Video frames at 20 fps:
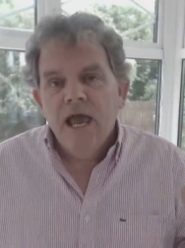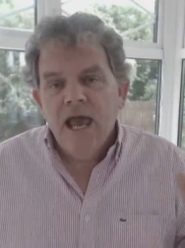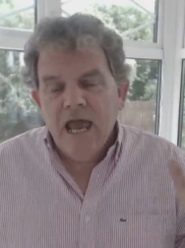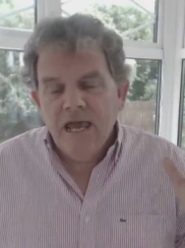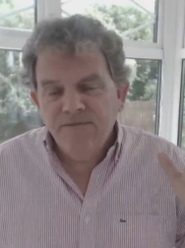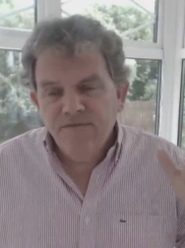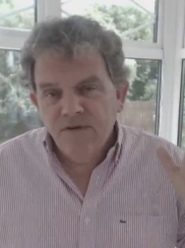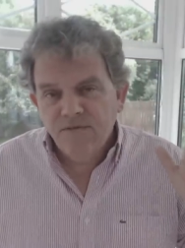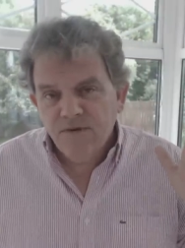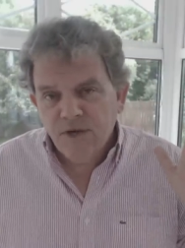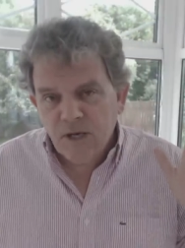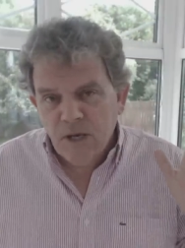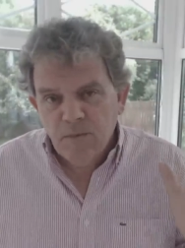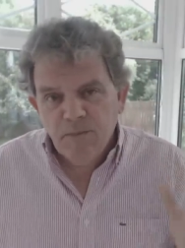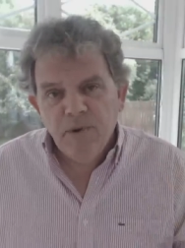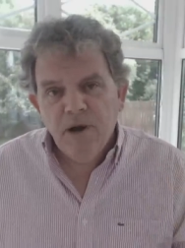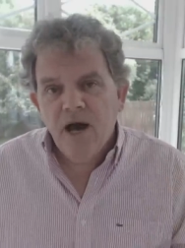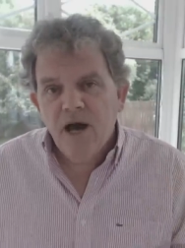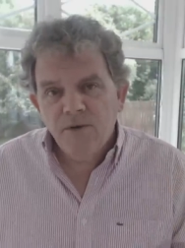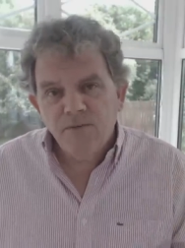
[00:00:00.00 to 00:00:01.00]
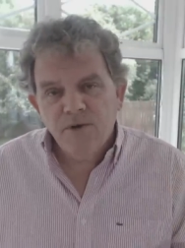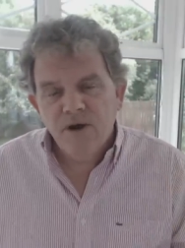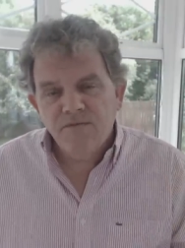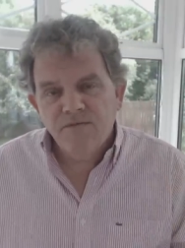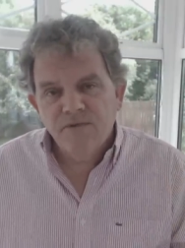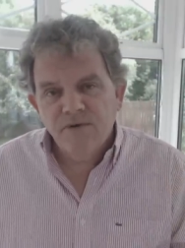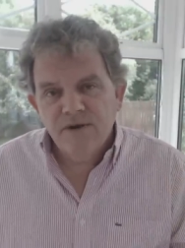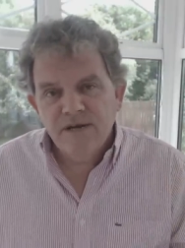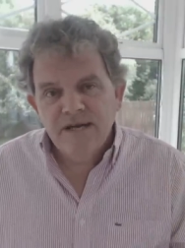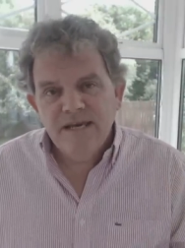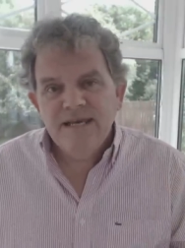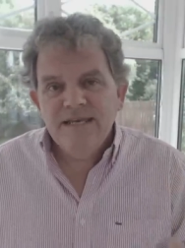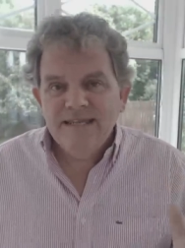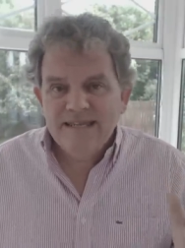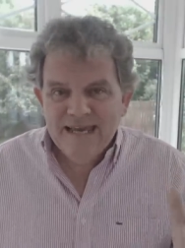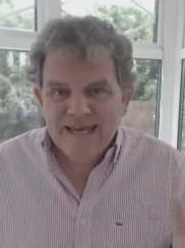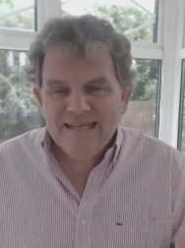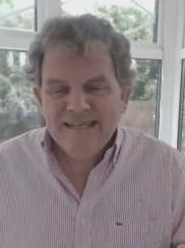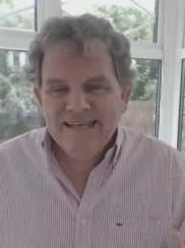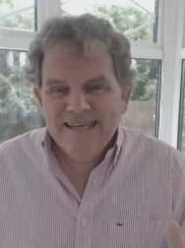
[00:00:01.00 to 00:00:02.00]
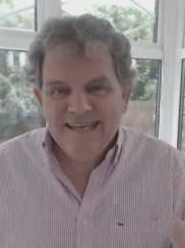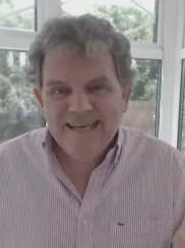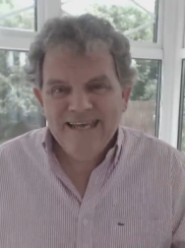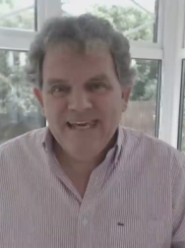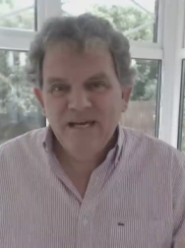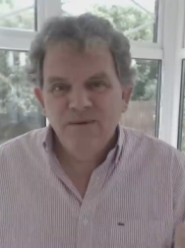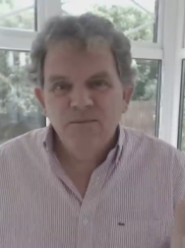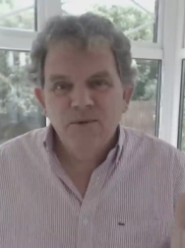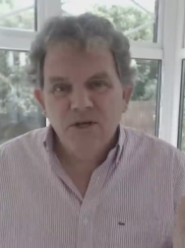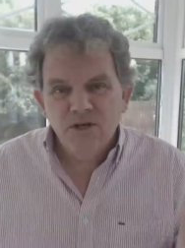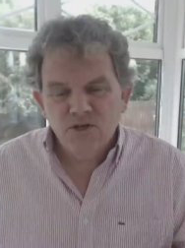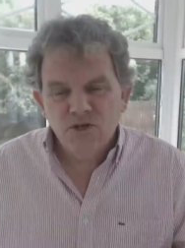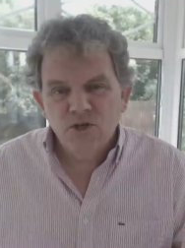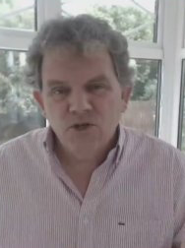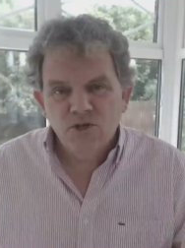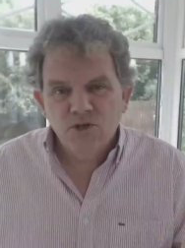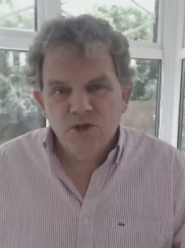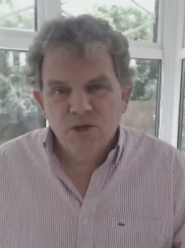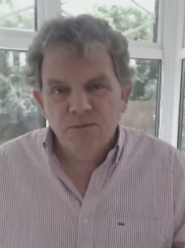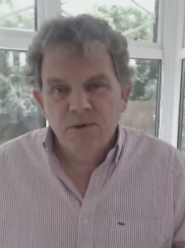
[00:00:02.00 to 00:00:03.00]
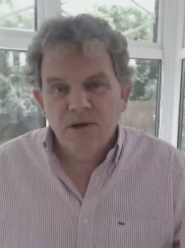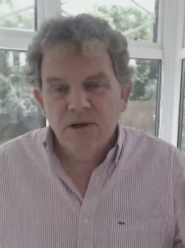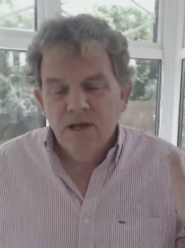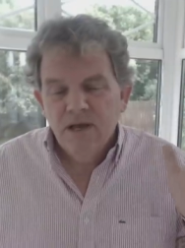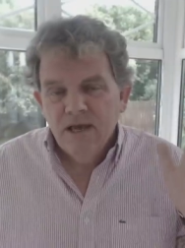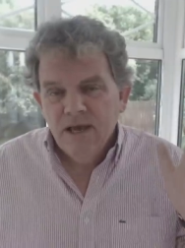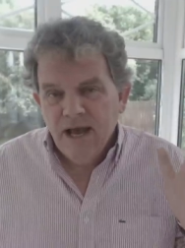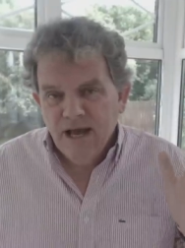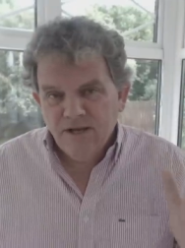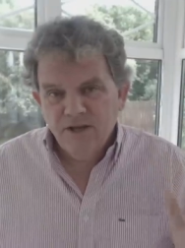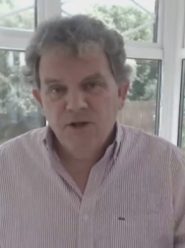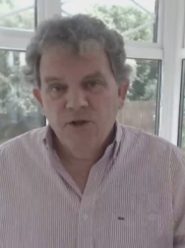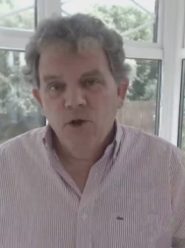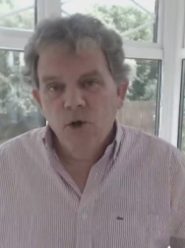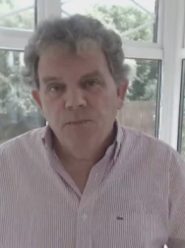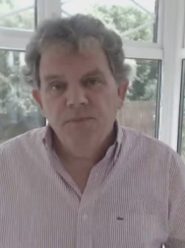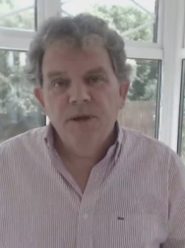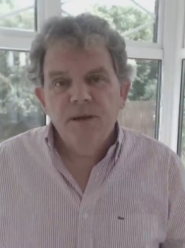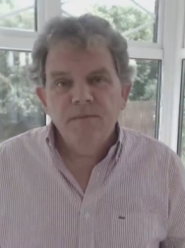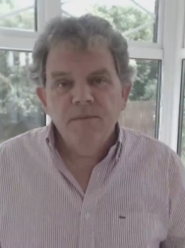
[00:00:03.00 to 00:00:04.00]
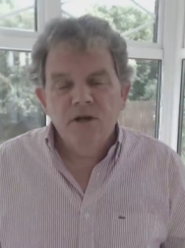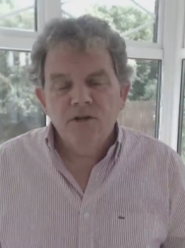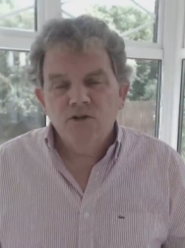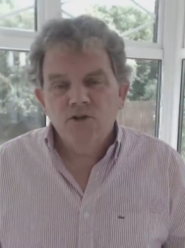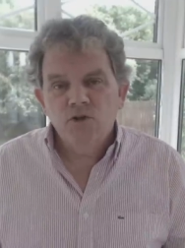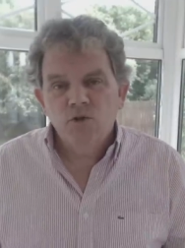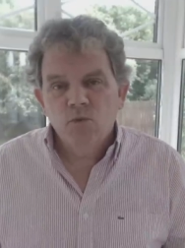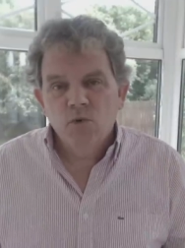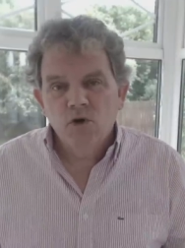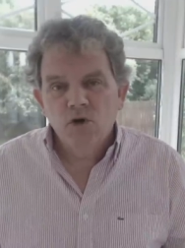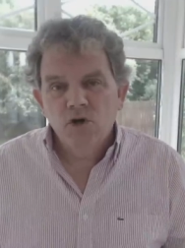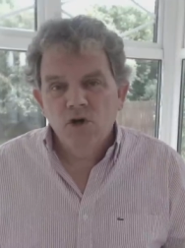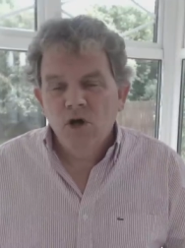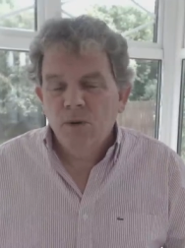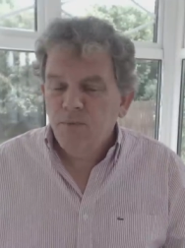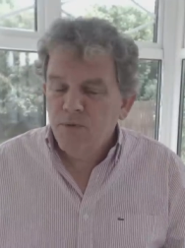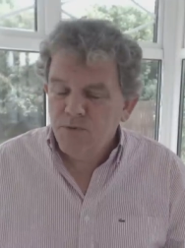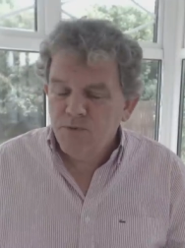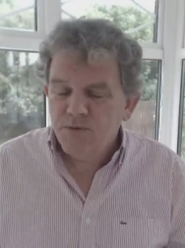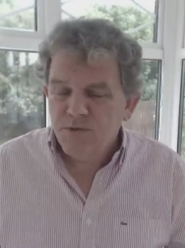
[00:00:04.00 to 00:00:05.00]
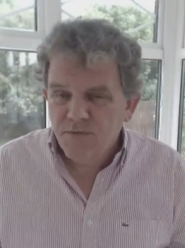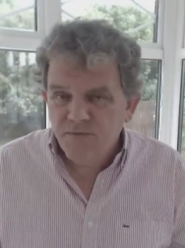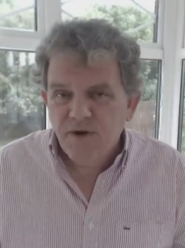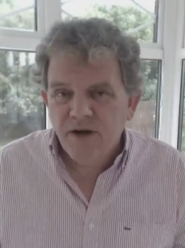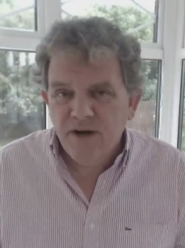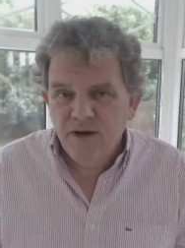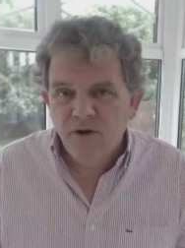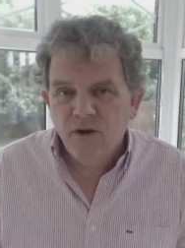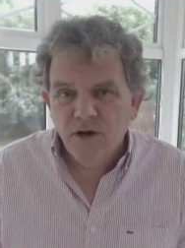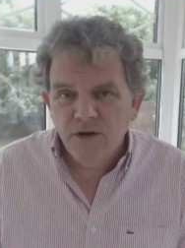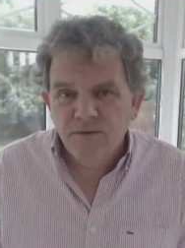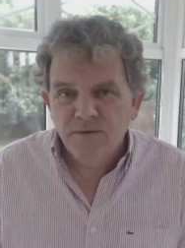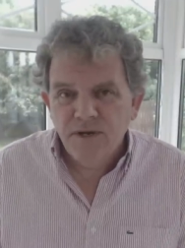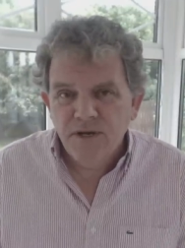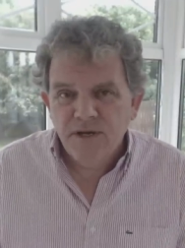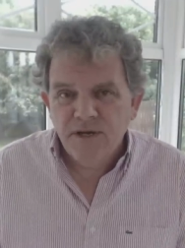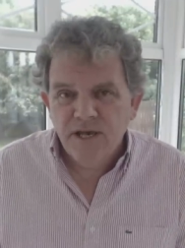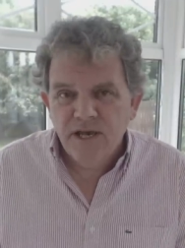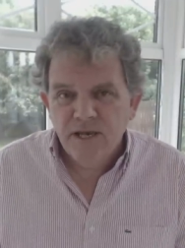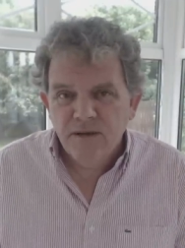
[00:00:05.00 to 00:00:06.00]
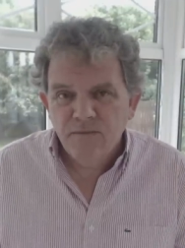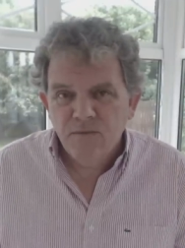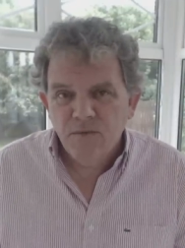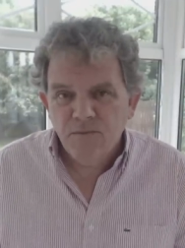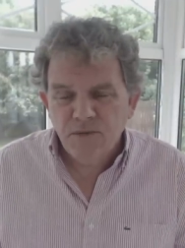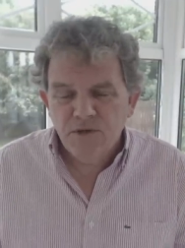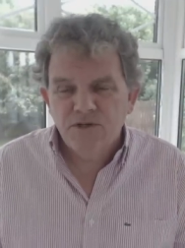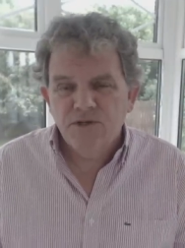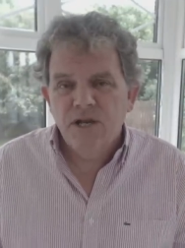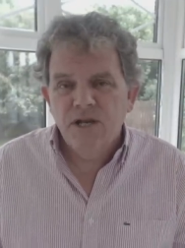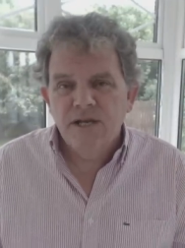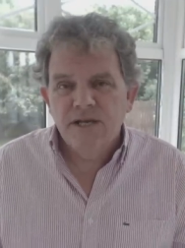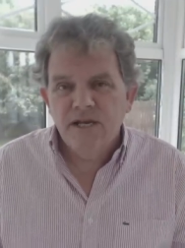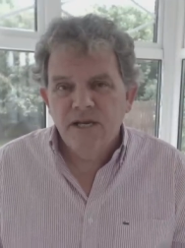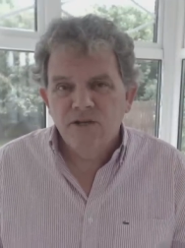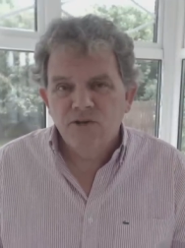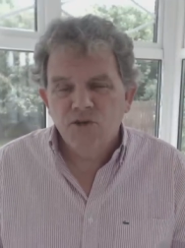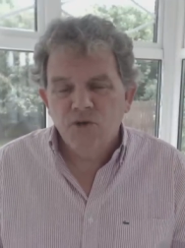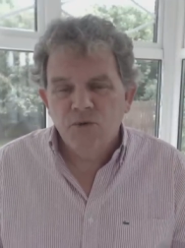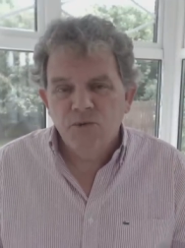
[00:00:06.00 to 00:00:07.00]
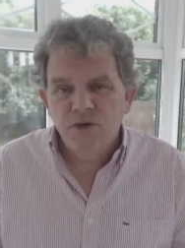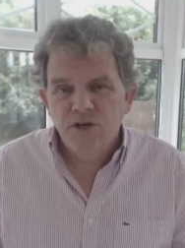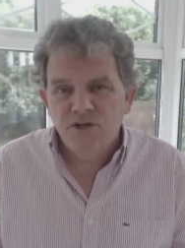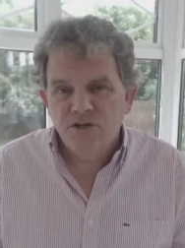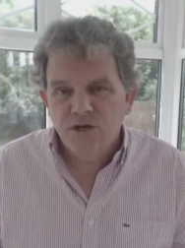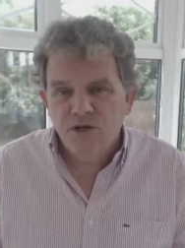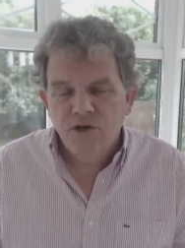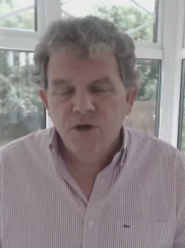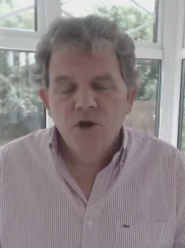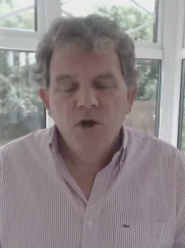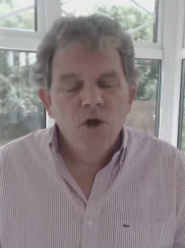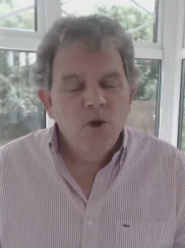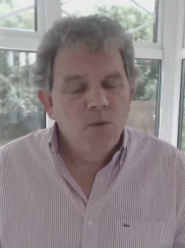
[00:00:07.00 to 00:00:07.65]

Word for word: If you've got a bad referee, then the game is in trouble. And in the opening match of the World Cup, which was a very ordinary game, Brazil against Croatia,